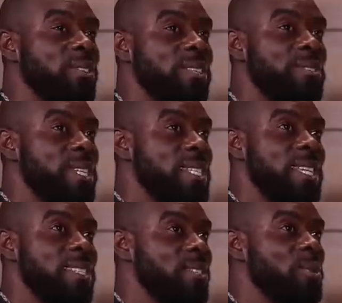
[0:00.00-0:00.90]
to the rest
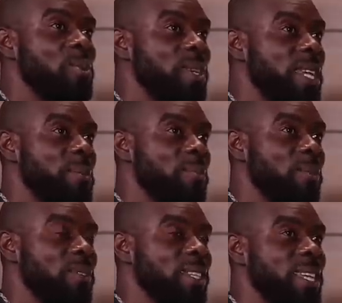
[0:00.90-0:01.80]
of school. school
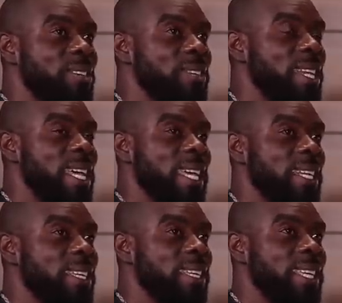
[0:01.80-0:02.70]
okay. You know, like
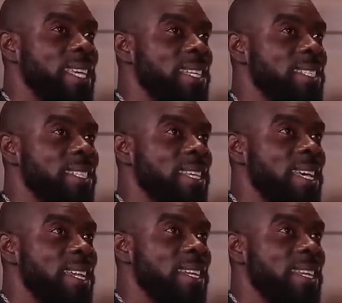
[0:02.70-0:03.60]
the KC
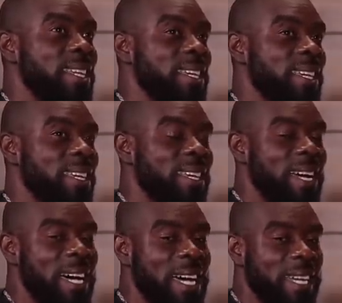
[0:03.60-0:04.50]
and the
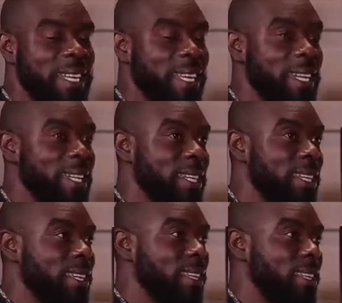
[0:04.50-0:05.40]
Ardenne,
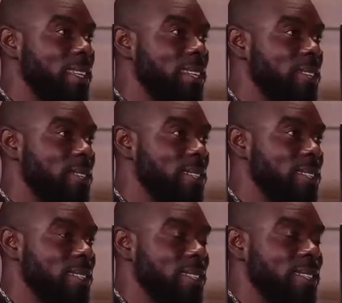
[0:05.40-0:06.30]
you know,
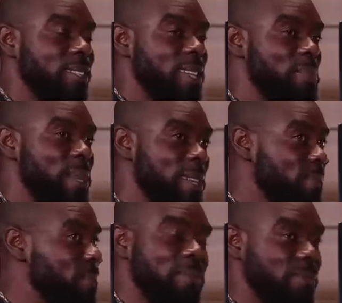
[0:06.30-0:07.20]
them did